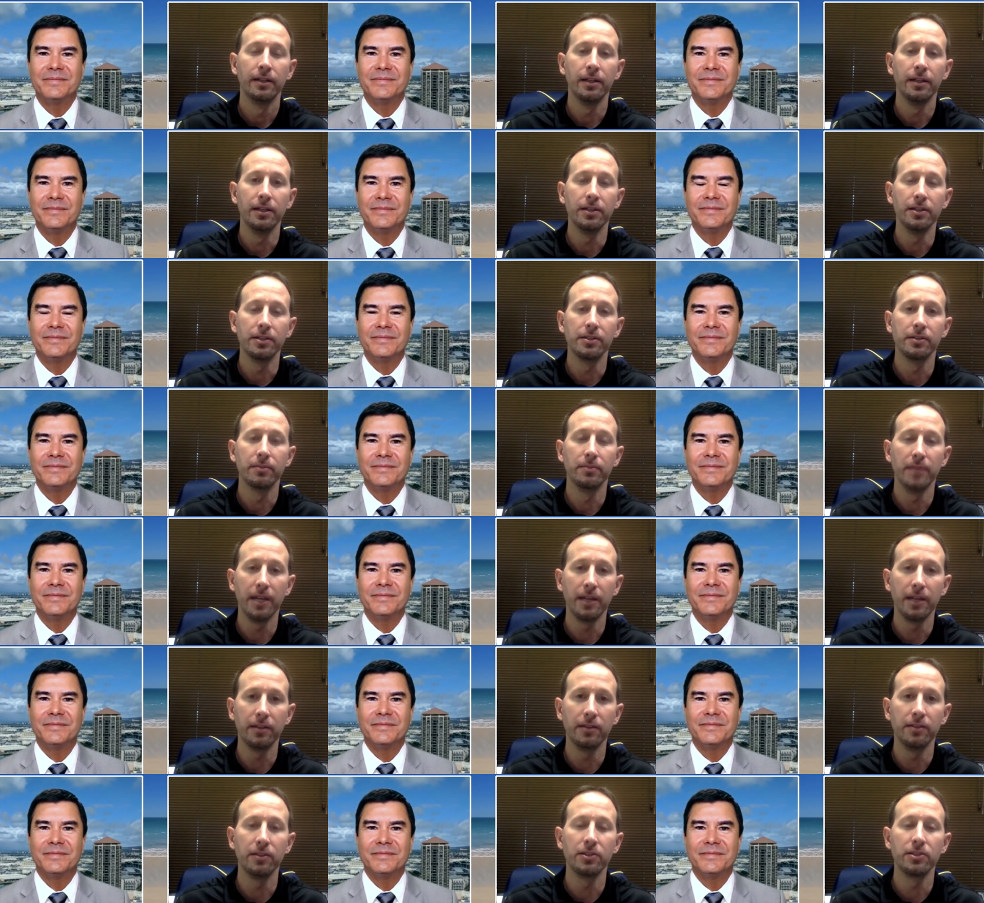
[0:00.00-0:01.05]
Speaker 1: is
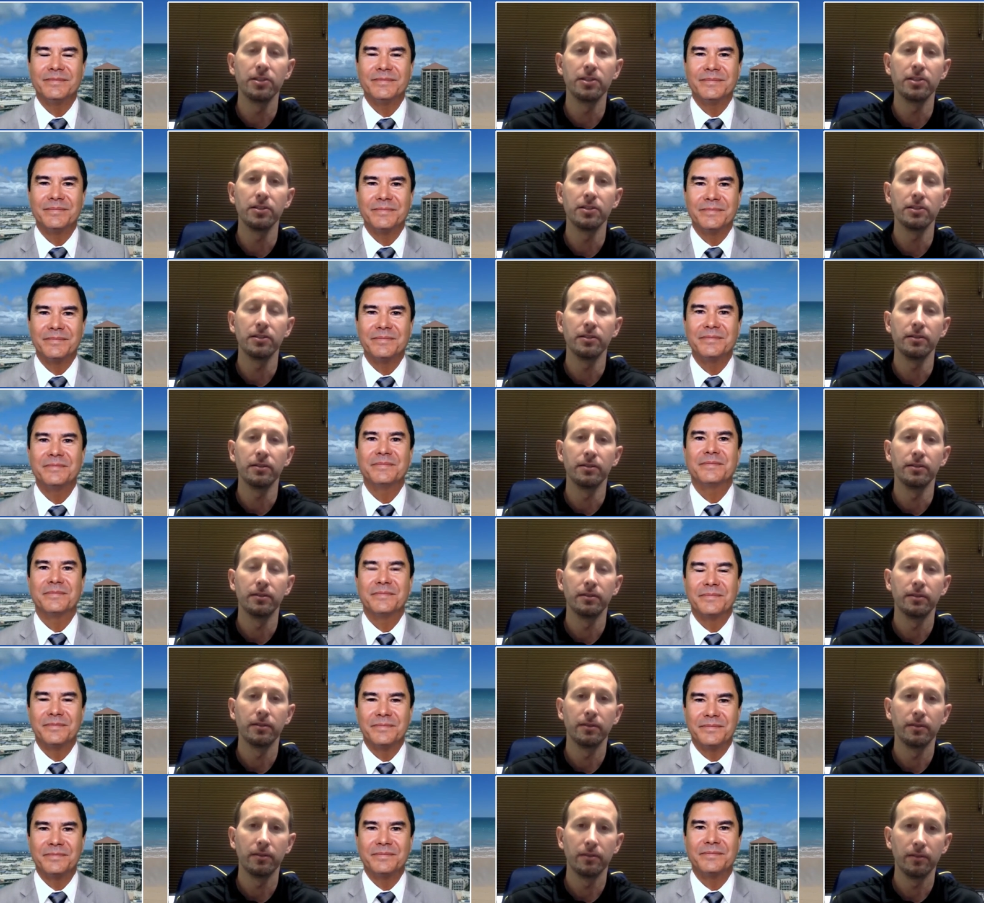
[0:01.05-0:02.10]
make the decision,
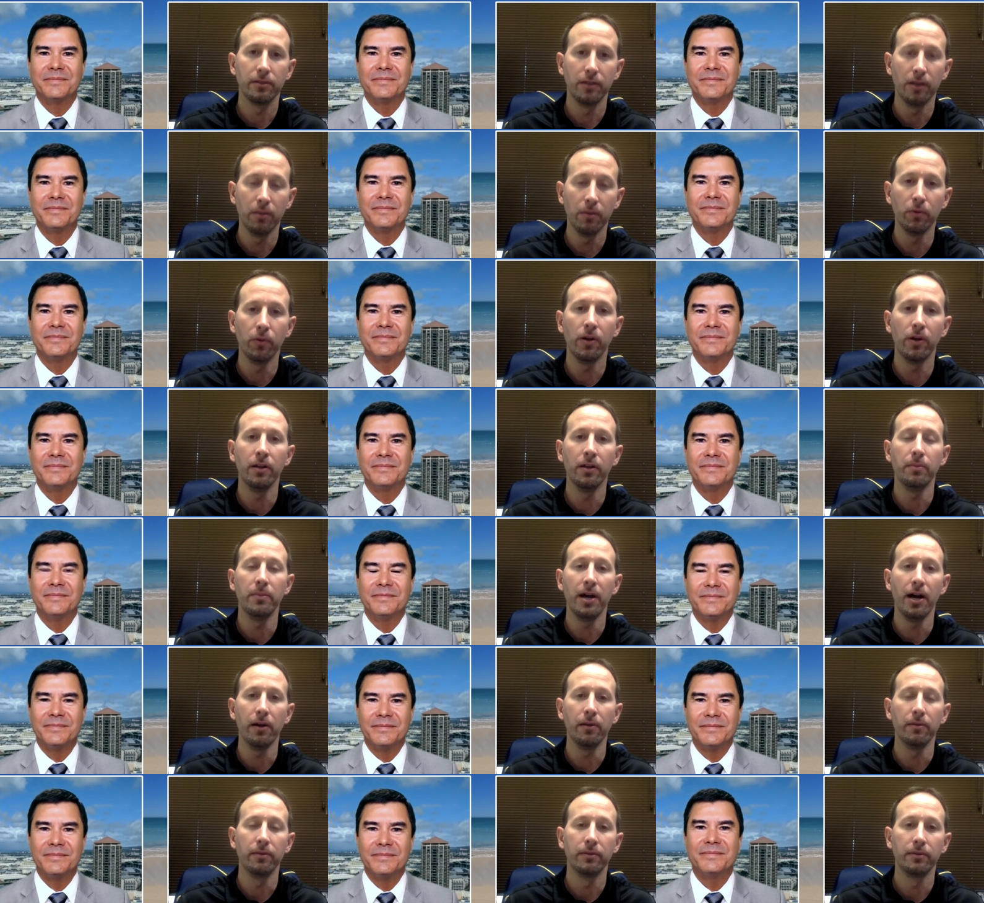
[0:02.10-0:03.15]
number one,
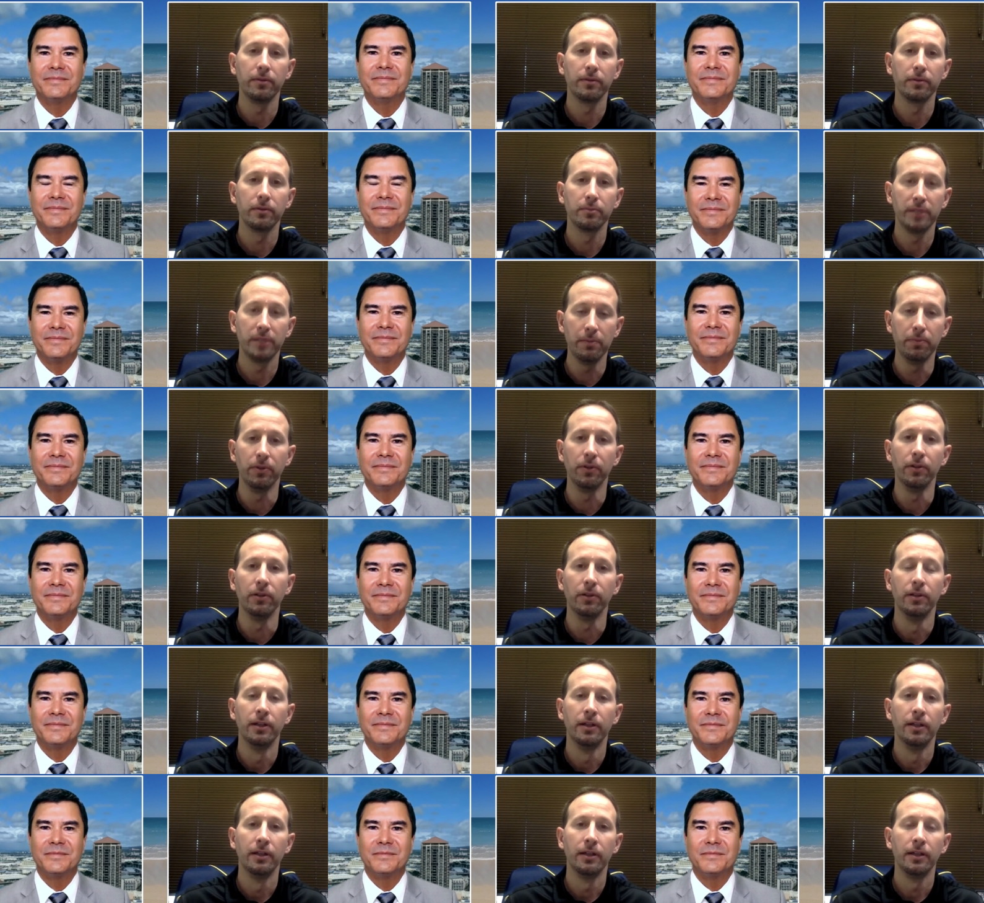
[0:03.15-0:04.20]
about people,
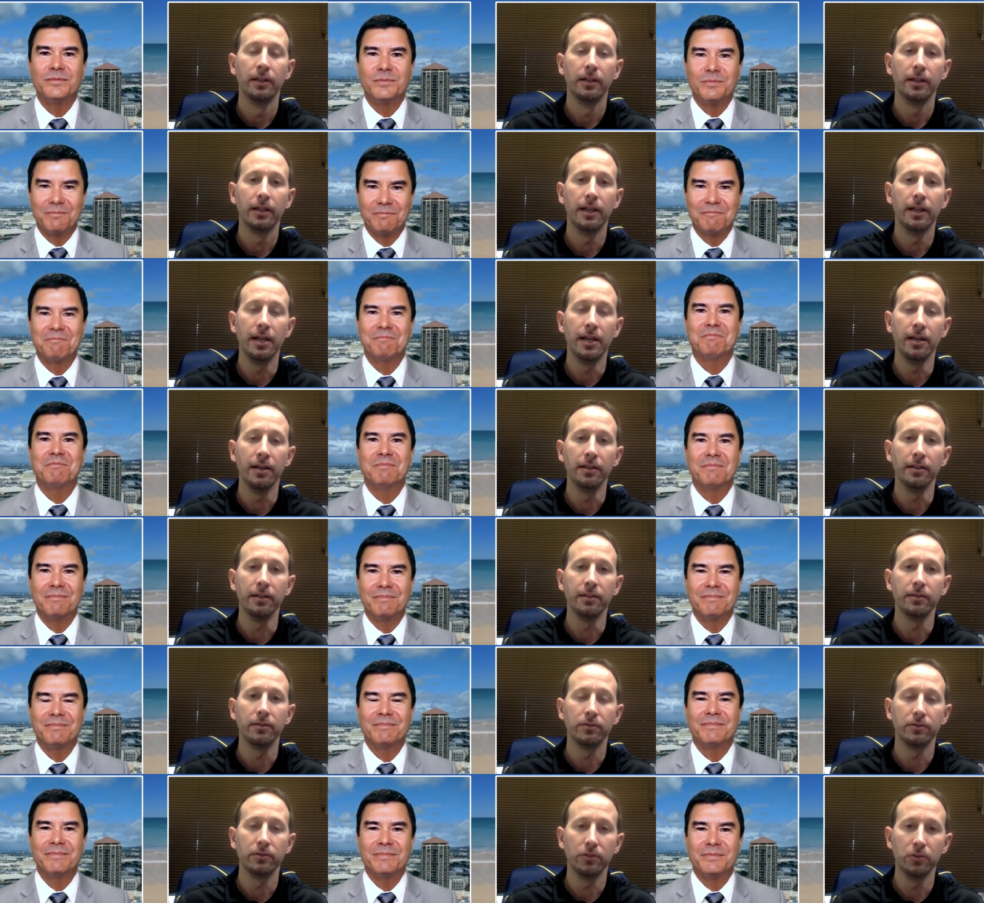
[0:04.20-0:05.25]
and
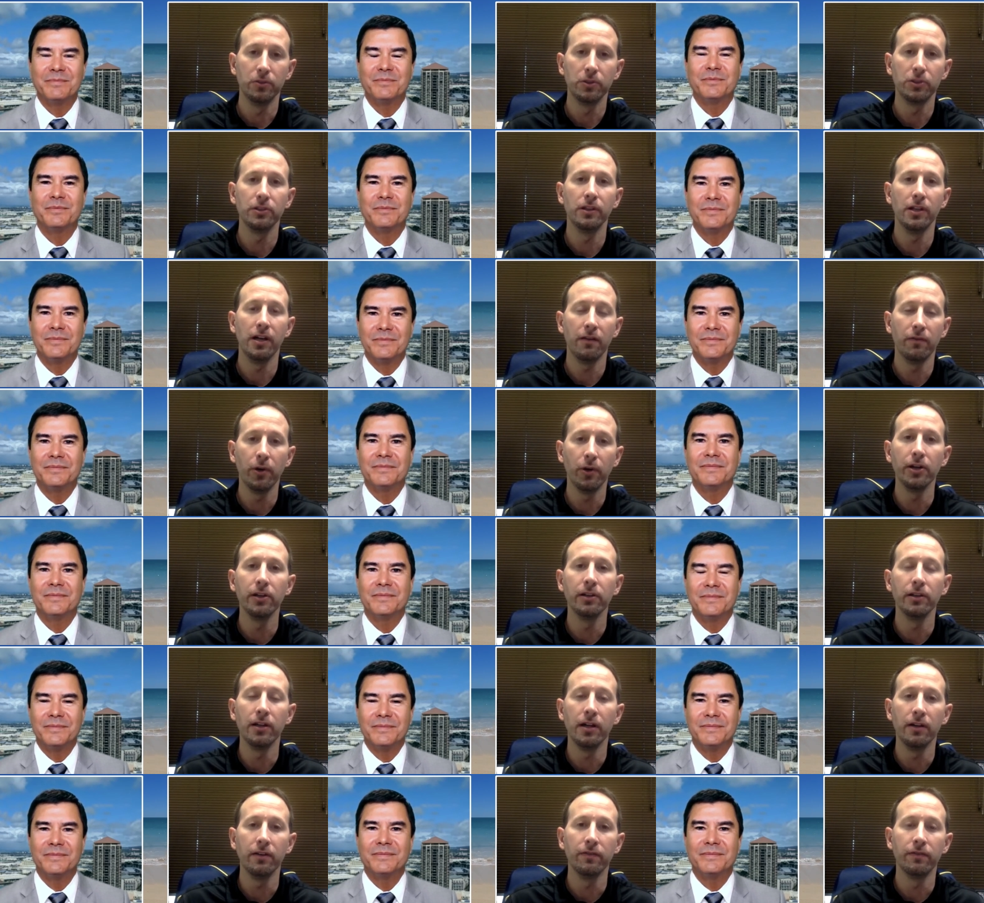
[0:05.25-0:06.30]
do what you love, where
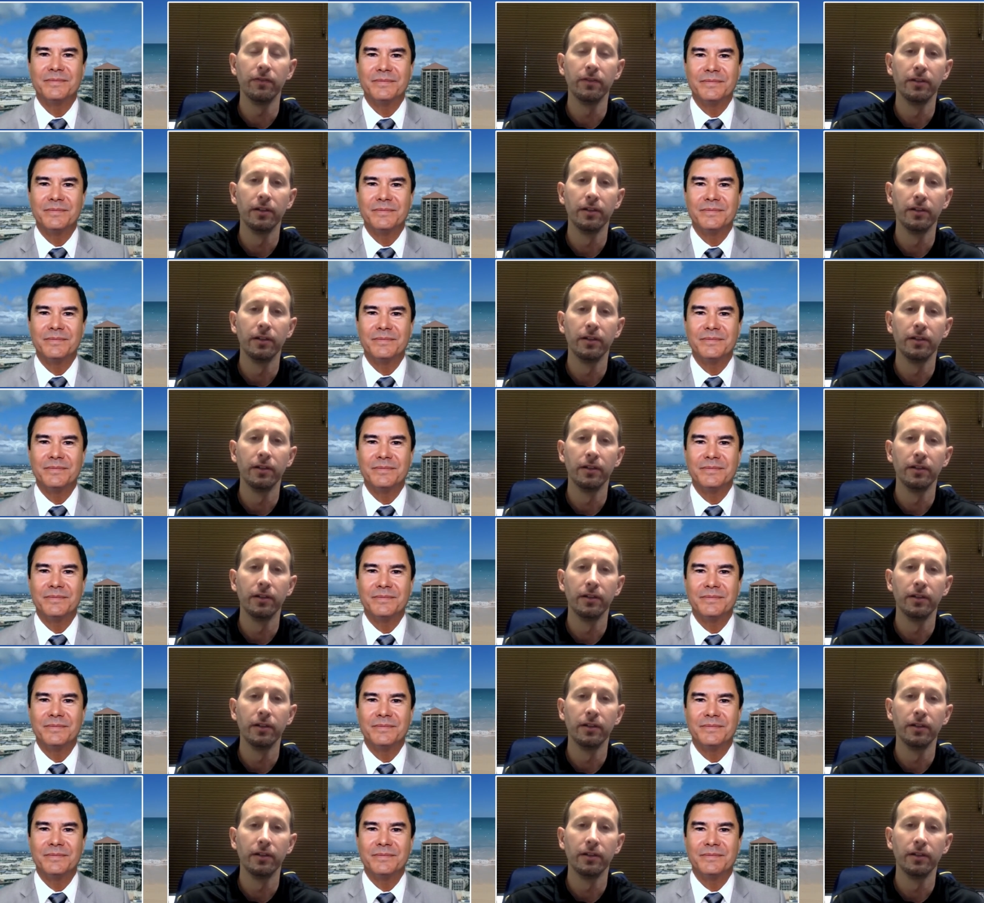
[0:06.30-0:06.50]
you love,